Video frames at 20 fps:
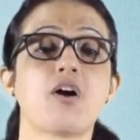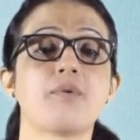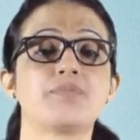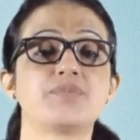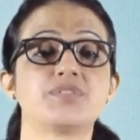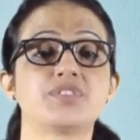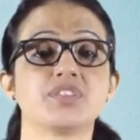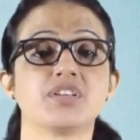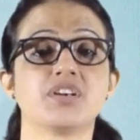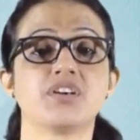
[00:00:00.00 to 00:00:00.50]

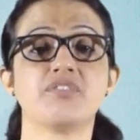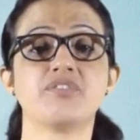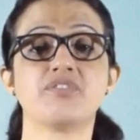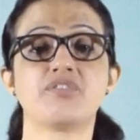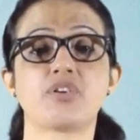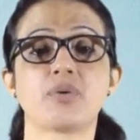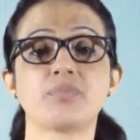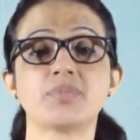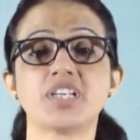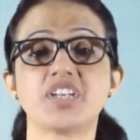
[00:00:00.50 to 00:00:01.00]
observed
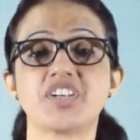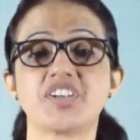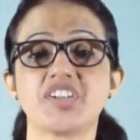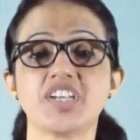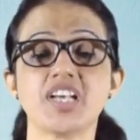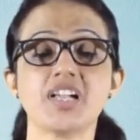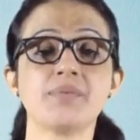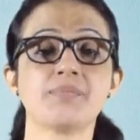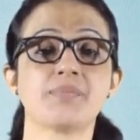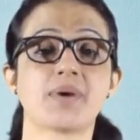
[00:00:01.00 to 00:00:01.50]
from the
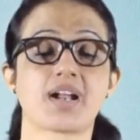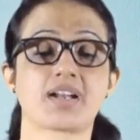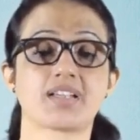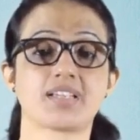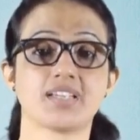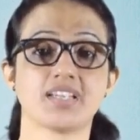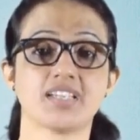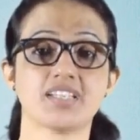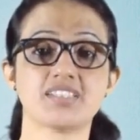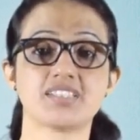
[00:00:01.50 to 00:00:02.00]
real
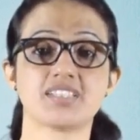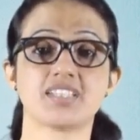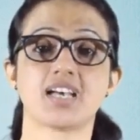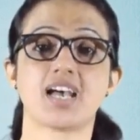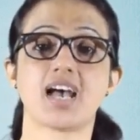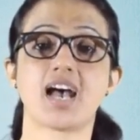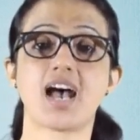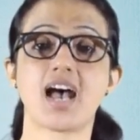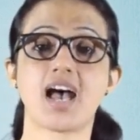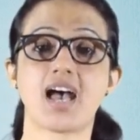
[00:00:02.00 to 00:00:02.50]
market
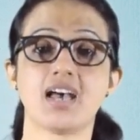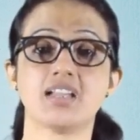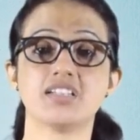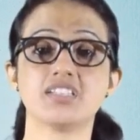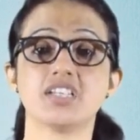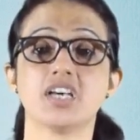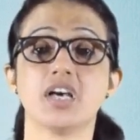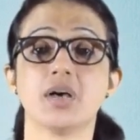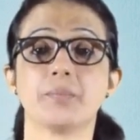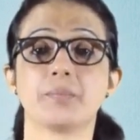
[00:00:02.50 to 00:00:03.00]

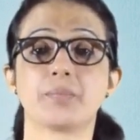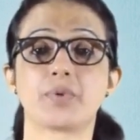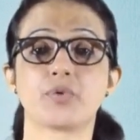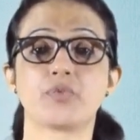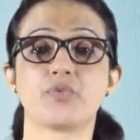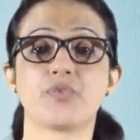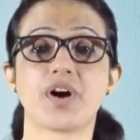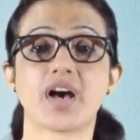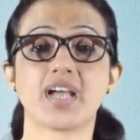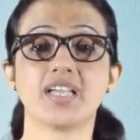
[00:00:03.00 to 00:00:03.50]
and
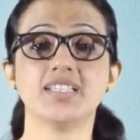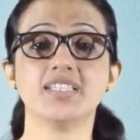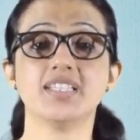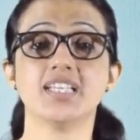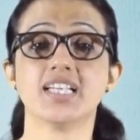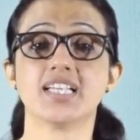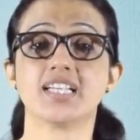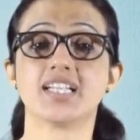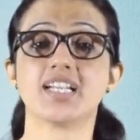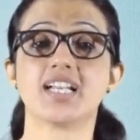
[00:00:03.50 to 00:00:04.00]
provide
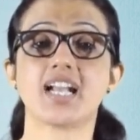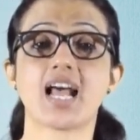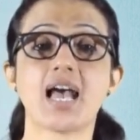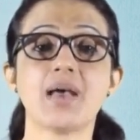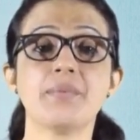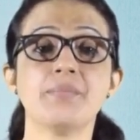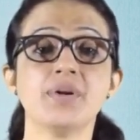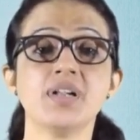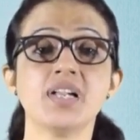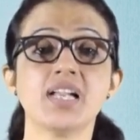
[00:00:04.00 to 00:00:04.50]

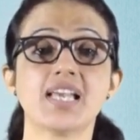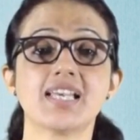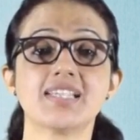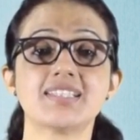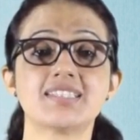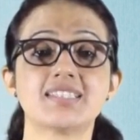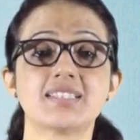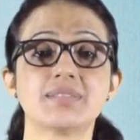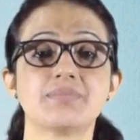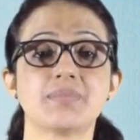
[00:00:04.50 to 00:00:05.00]
reliable
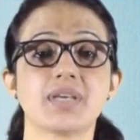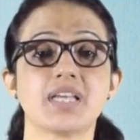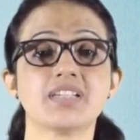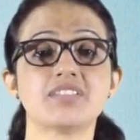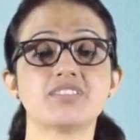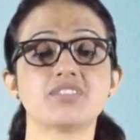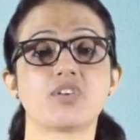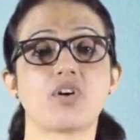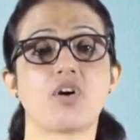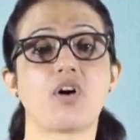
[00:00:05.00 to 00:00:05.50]

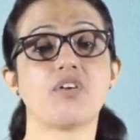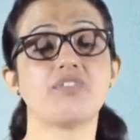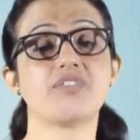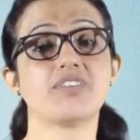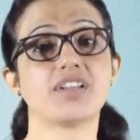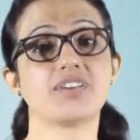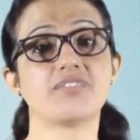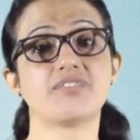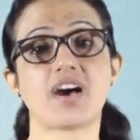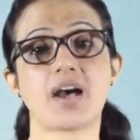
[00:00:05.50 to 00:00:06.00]
estimates of
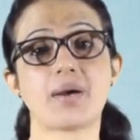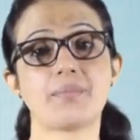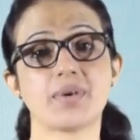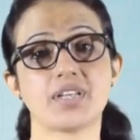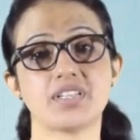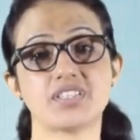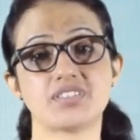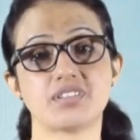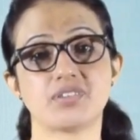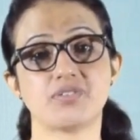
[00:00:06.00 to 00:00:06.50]

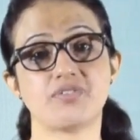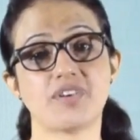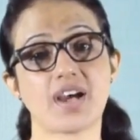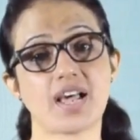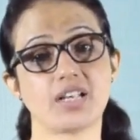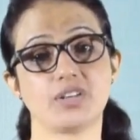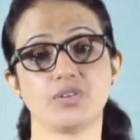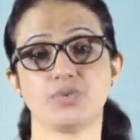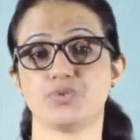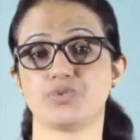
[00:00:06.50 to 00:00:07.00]
environmental
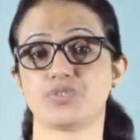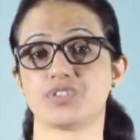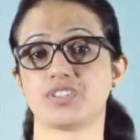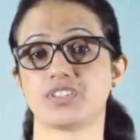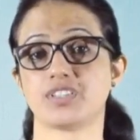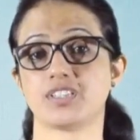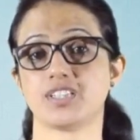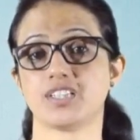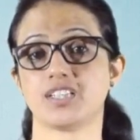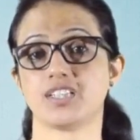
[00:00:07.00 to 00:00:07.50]
values.
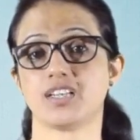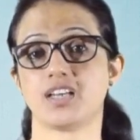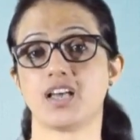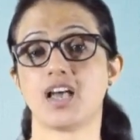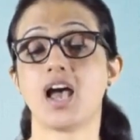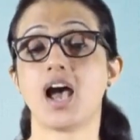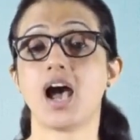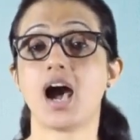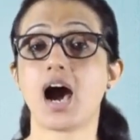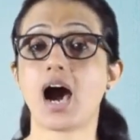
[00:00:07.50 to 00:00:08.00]

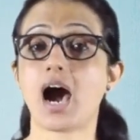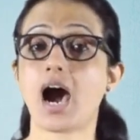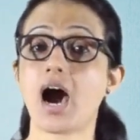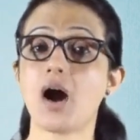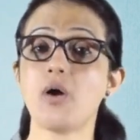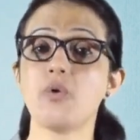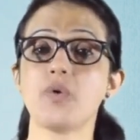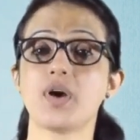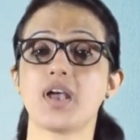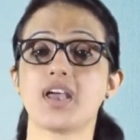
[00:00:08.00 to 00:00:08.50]

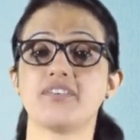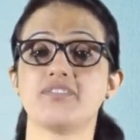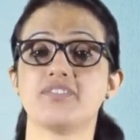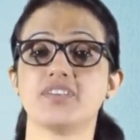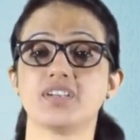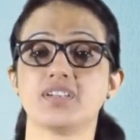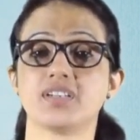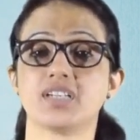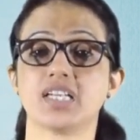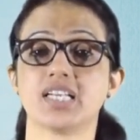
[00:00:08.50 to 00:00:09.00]

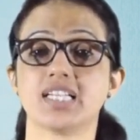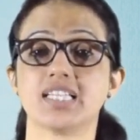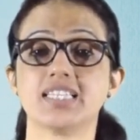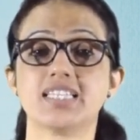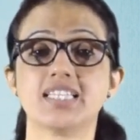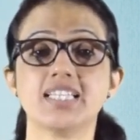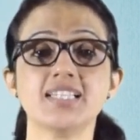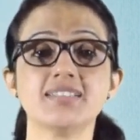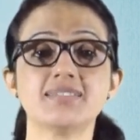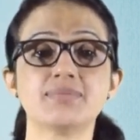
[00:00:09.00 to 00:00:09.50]
However,
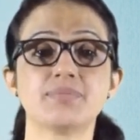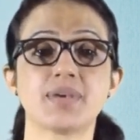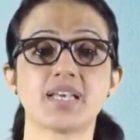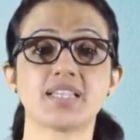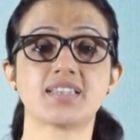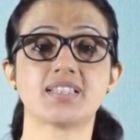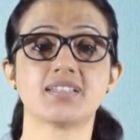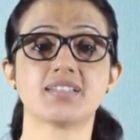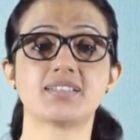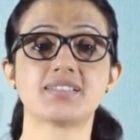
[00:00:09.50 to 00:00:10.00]
these
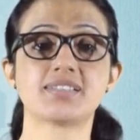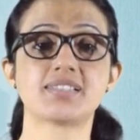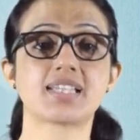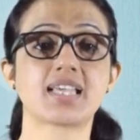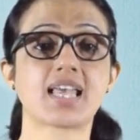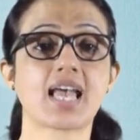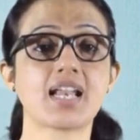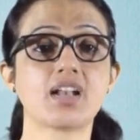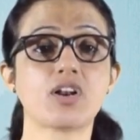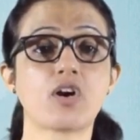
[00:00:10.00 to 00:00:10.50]
methods
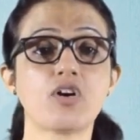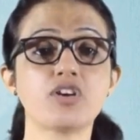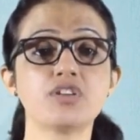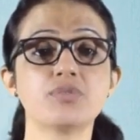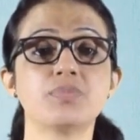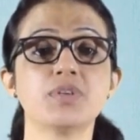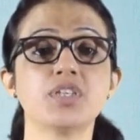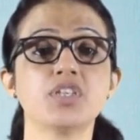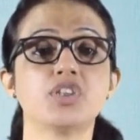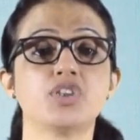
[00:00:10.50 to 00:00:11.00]

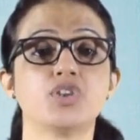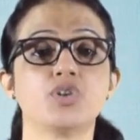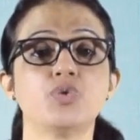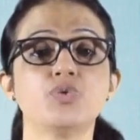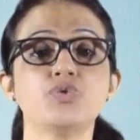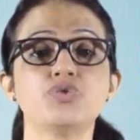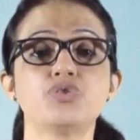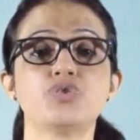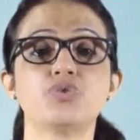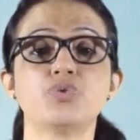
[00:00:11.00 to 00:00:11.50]
cannot be
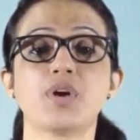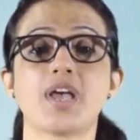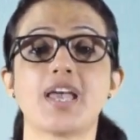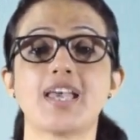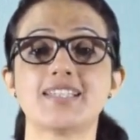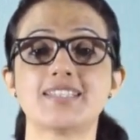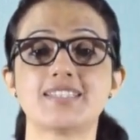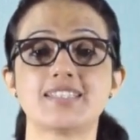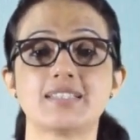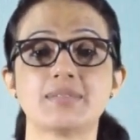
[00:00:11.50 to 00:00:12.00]
used to
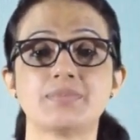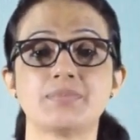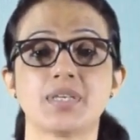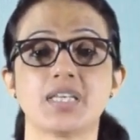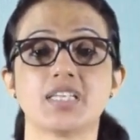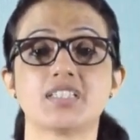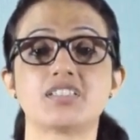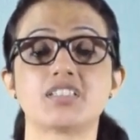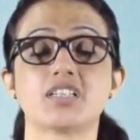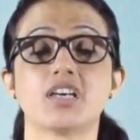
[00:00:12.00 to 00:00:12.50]

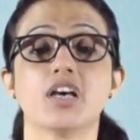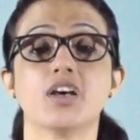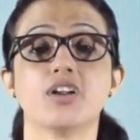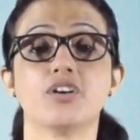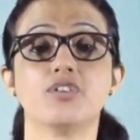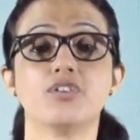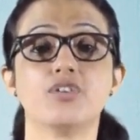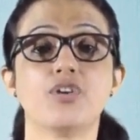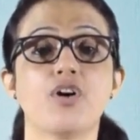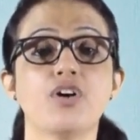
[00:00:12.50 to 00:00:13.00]
estimate
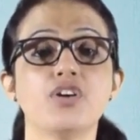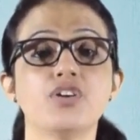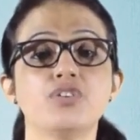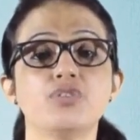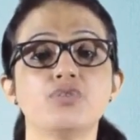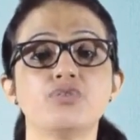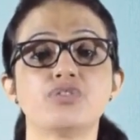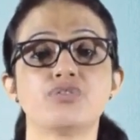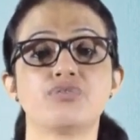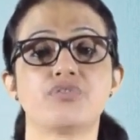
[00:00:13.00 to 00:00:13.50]

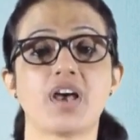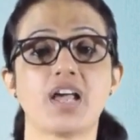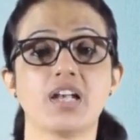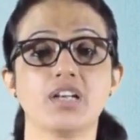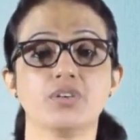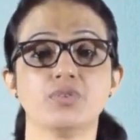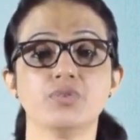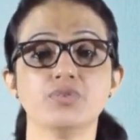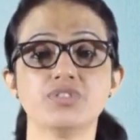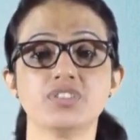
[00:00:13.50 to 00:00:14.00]
non-use
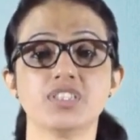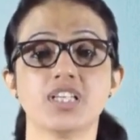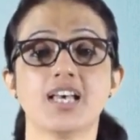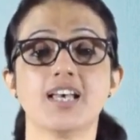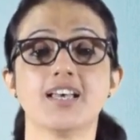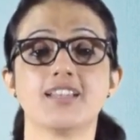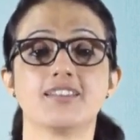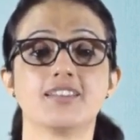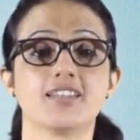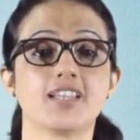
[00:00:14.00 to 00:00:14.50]
values.
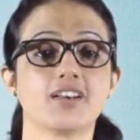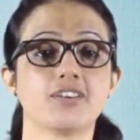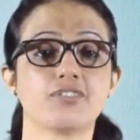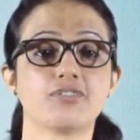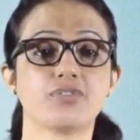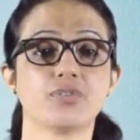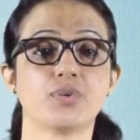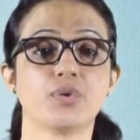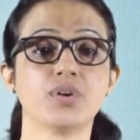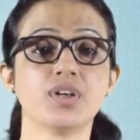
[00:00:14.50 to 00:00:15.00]

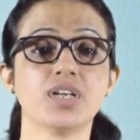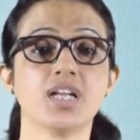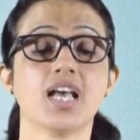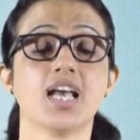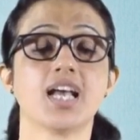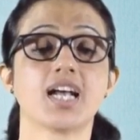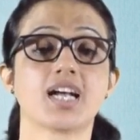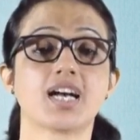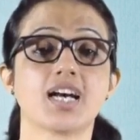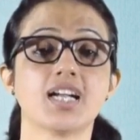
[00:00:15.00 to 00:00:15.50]
Therefore,
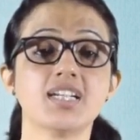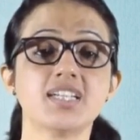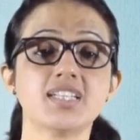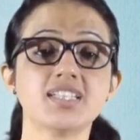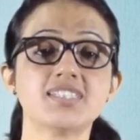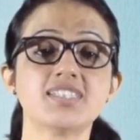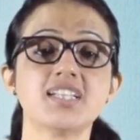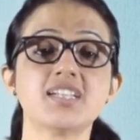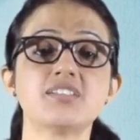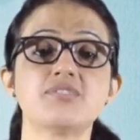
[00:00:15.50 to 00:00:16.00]

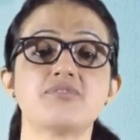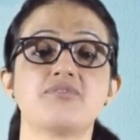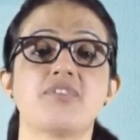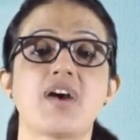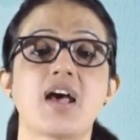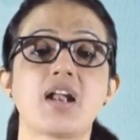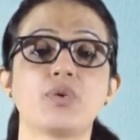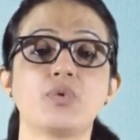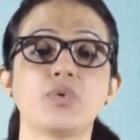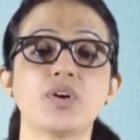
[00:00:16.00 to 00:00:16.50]
contingent
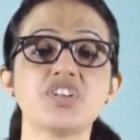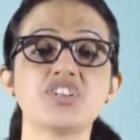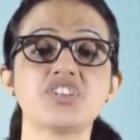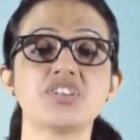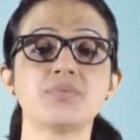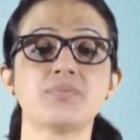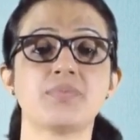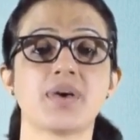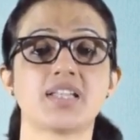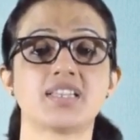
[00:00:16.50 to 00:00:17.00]

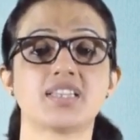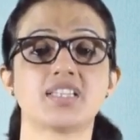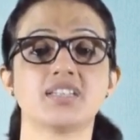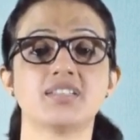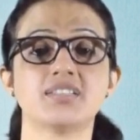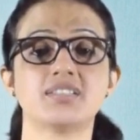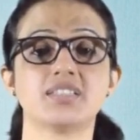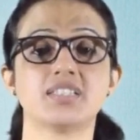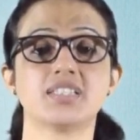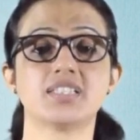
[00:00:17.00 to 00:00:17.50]
valuation
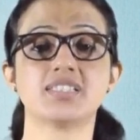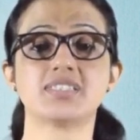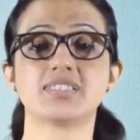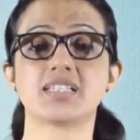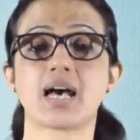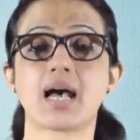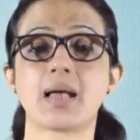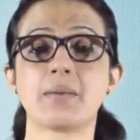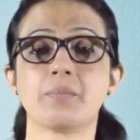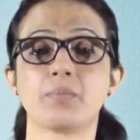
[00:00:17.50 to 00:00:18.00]
method is
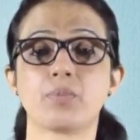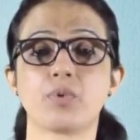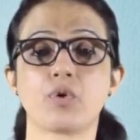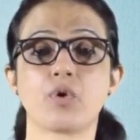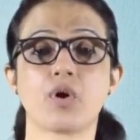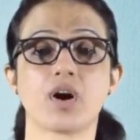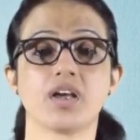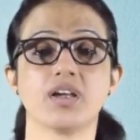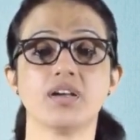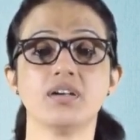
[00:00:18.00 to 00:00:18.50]

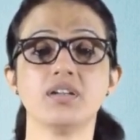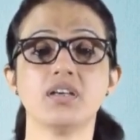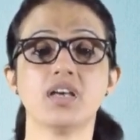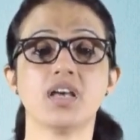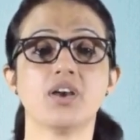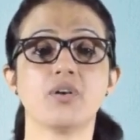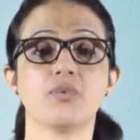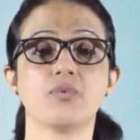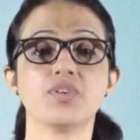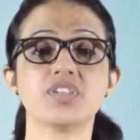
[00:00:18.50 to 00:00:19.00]
employed
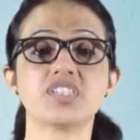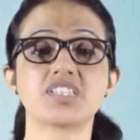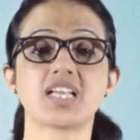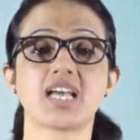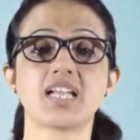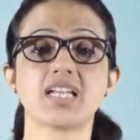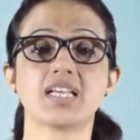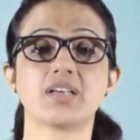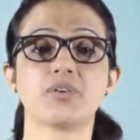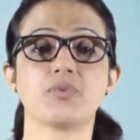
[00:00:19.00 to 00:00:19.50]
which
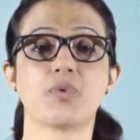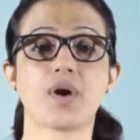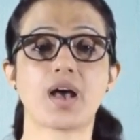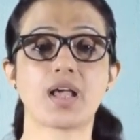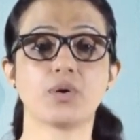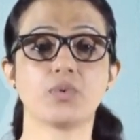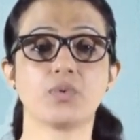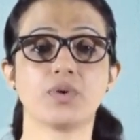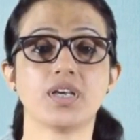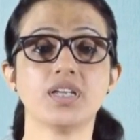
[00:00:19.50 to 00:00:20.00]
can
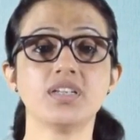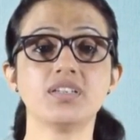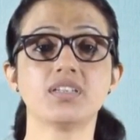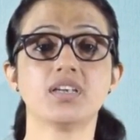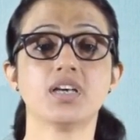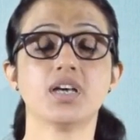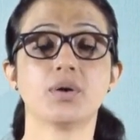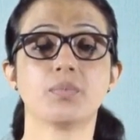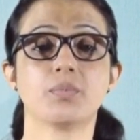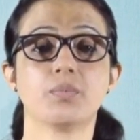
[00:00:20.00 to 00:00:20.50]
evaluate
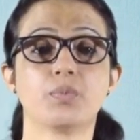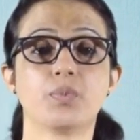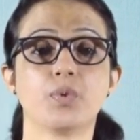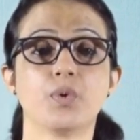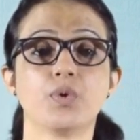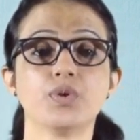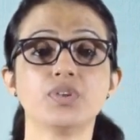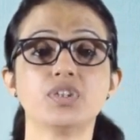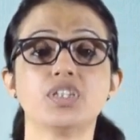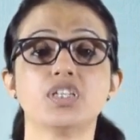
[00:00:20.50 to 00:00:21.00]

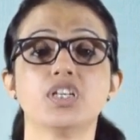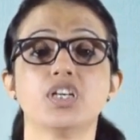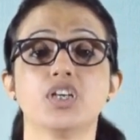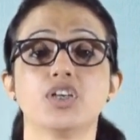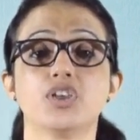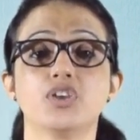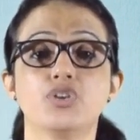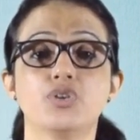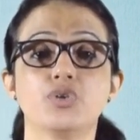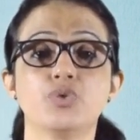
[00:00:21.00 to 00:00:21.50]
both
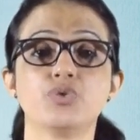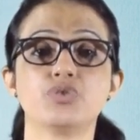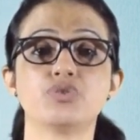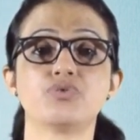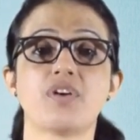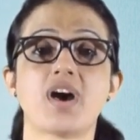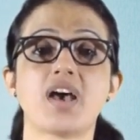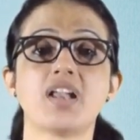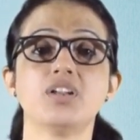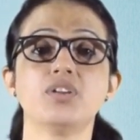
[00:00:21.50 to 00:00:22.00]
use
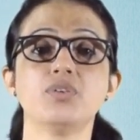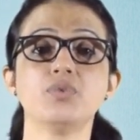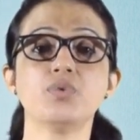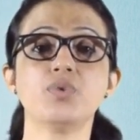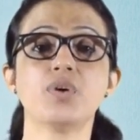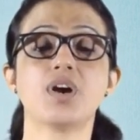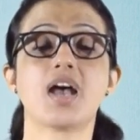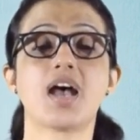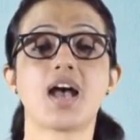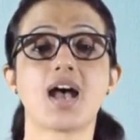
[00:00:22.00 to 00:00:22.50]
value
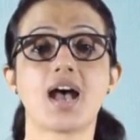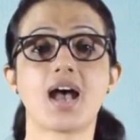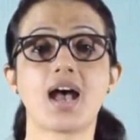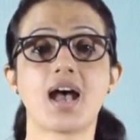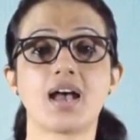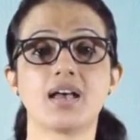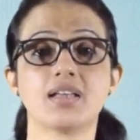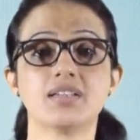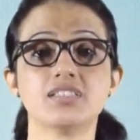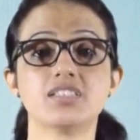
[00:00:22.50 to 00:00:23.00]

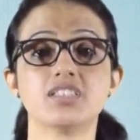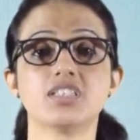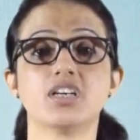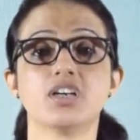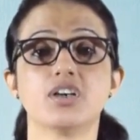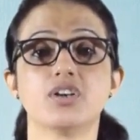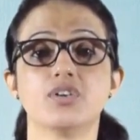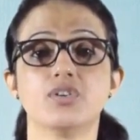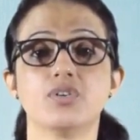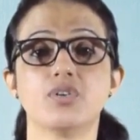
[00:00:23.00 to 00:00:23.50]
and
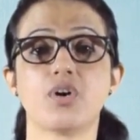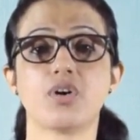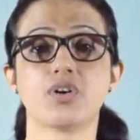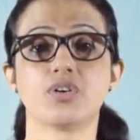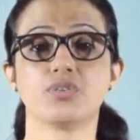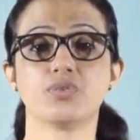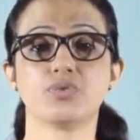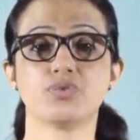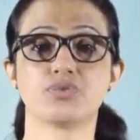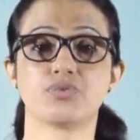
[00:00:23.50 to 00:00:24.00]

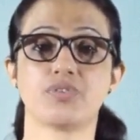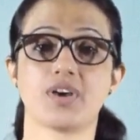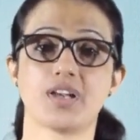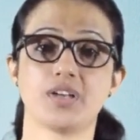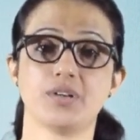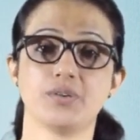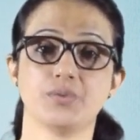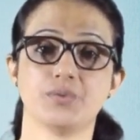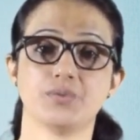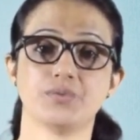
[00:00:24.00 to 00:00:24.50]
non-use
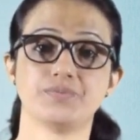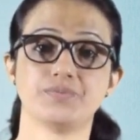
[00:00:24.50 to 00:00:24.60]
value.